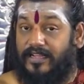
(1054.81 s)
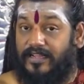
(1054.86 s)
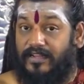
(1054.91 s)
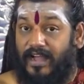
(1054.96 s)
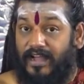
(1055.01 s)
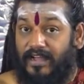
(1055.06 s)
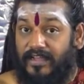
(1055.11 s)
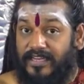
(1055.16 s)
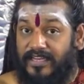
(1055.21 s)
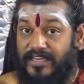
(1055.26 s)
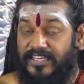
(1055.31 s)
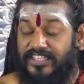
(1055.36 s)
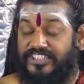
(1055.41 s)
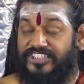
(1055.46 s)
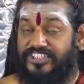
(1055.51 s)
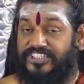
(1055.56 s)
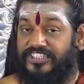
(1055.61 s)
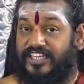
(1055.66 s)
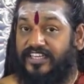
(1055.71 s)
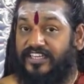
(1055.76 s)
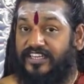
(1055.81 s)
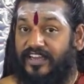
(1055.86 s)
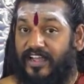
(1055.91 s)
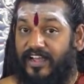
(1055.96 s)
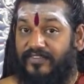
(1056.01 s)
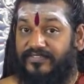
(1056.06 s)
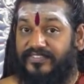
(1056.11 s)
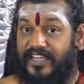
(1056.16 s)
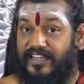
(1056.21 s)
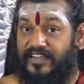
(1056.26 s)
cognition
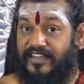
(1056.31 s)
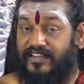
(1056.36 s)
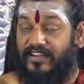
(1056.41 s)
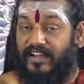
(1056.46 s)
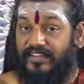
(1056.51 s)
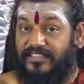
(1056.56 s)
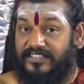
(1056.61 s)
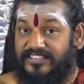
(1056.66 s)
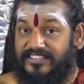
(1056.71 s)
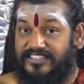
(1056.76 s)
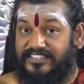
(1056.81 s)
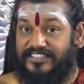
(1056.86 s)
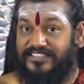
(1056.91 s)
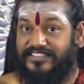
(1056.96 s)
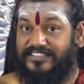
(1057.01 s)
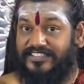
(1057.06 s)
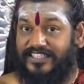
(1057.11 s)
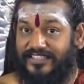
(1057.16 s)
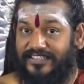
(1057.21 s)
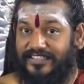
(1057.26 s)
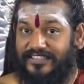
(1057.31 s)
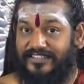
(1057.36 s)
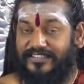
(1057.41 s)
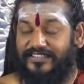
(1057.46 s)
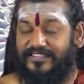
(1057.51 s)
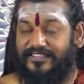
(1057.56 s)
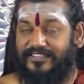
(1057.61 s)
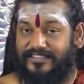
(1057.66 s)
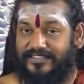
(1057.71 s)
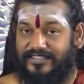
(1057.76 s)
of the
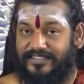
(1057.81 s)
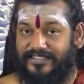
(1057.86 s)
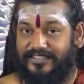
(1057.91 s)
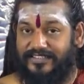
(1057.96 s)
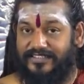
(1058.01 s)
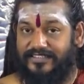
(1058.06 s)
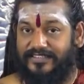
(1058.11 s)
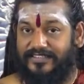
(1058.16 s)
constant